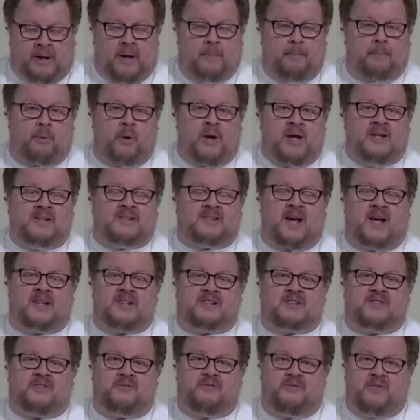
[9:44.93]
it brings
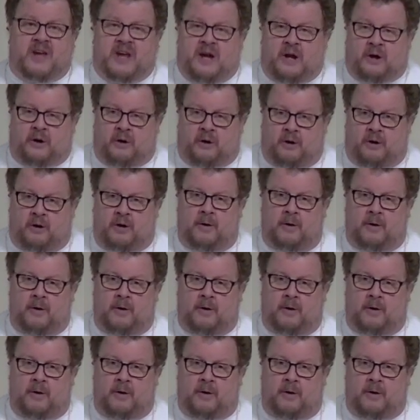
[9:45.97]
us fear,